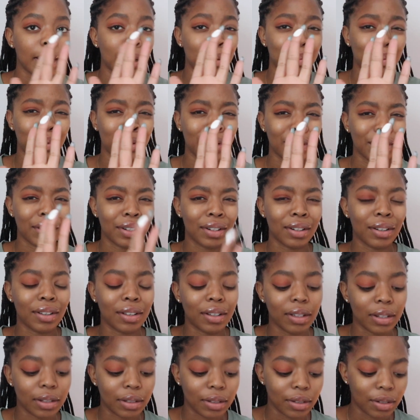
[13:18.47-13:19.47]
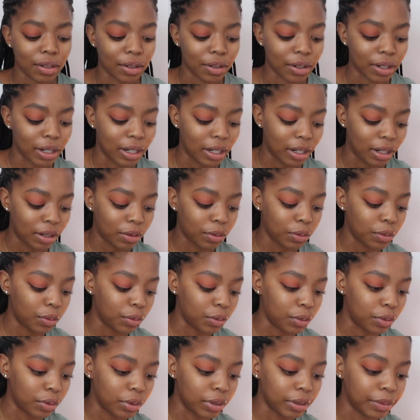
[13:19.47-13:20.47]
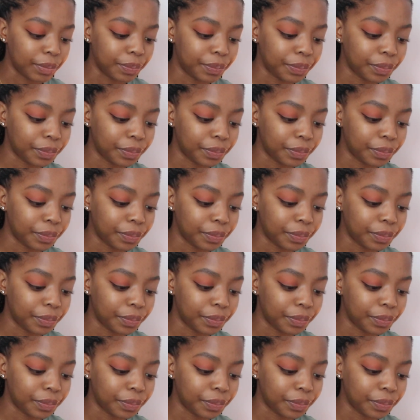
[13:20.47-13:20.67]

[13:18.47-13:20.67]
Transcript: I put on a lot, sorry. Ooh.